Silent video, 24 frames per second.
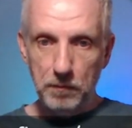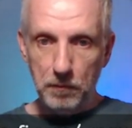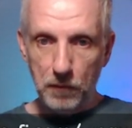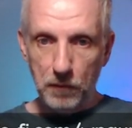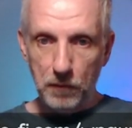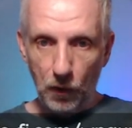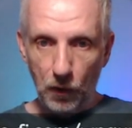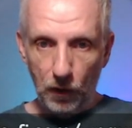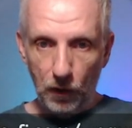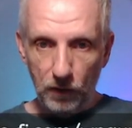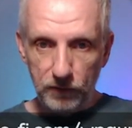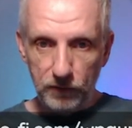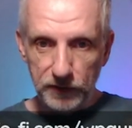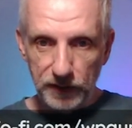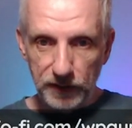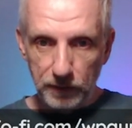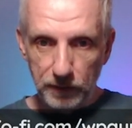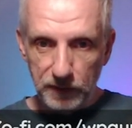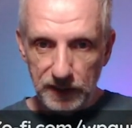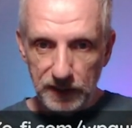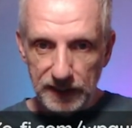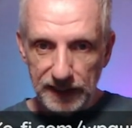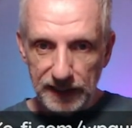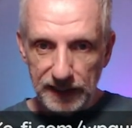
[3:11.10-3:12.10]
morph, which I
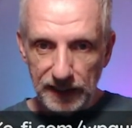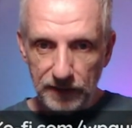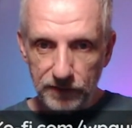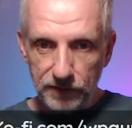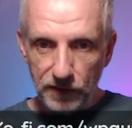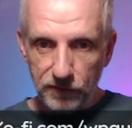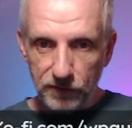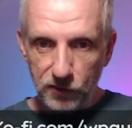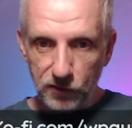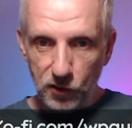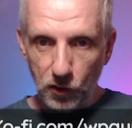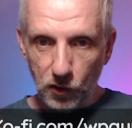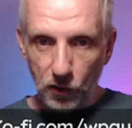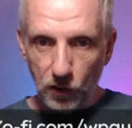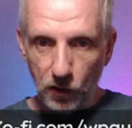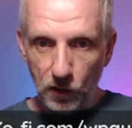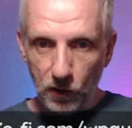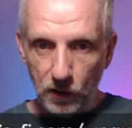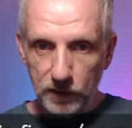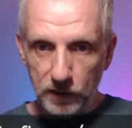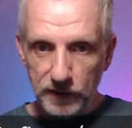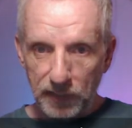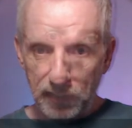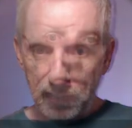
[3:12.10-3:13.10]
believe I've
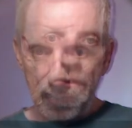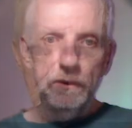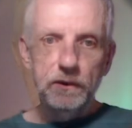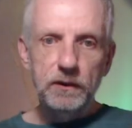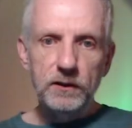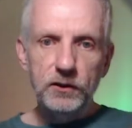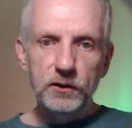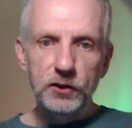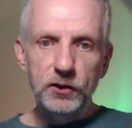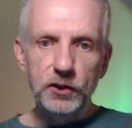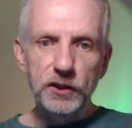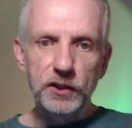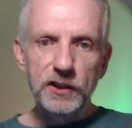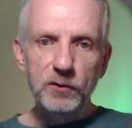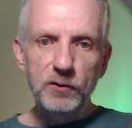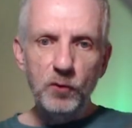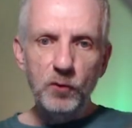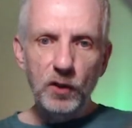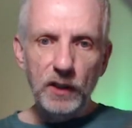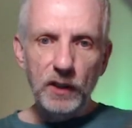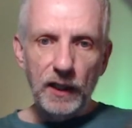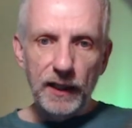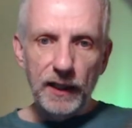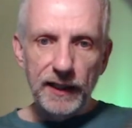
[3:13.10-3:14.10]
called g
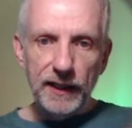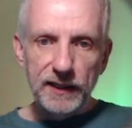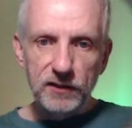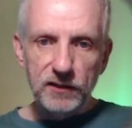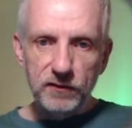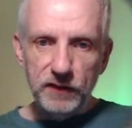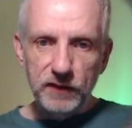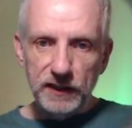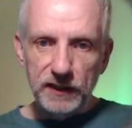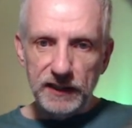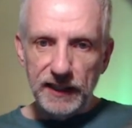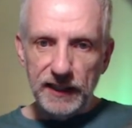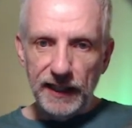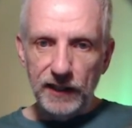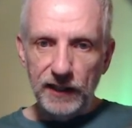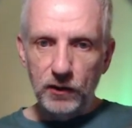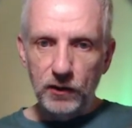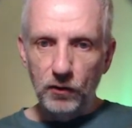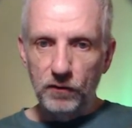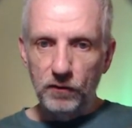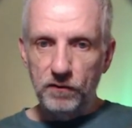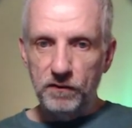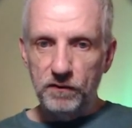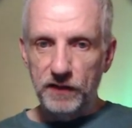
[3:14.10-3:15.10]
one fit
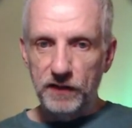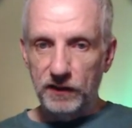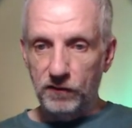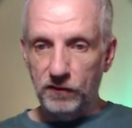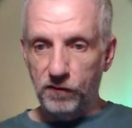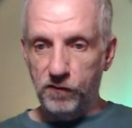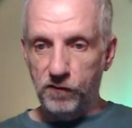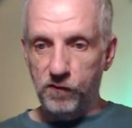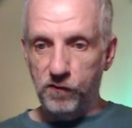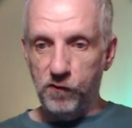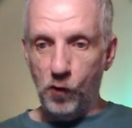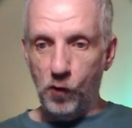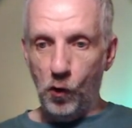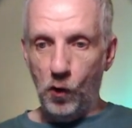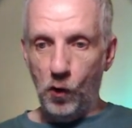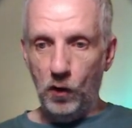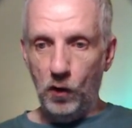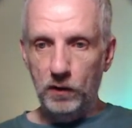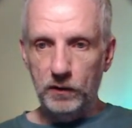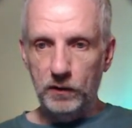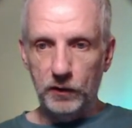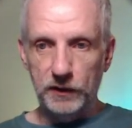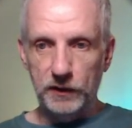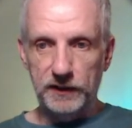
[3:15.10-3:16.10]
Keiko Fit
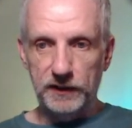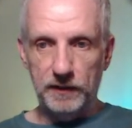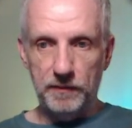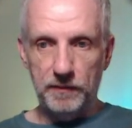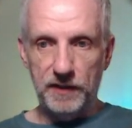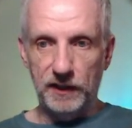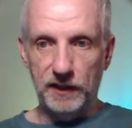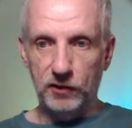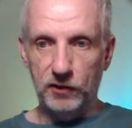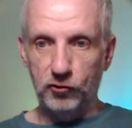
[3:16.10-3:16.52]
4 or something